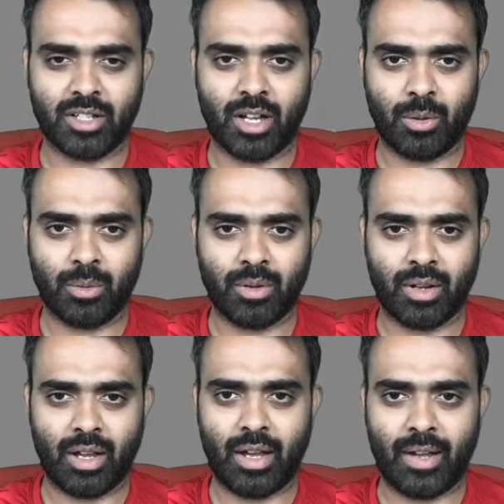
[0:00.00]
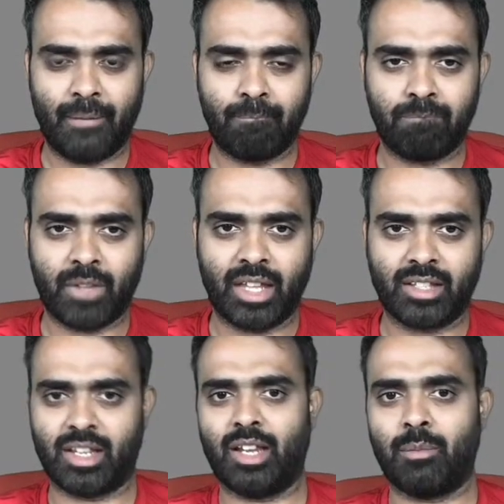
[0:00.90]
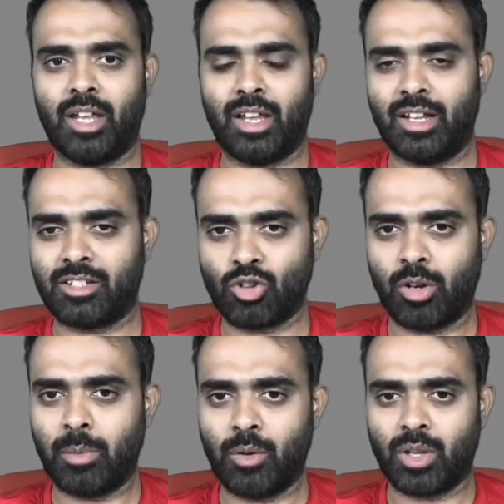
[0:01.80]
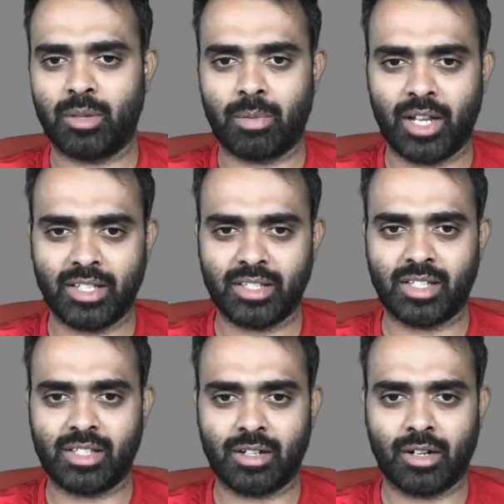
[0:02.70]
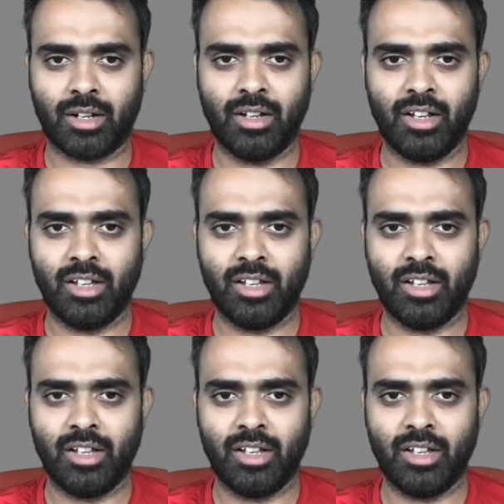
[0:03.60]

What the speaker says: now, and it's showing me what the price is, etc.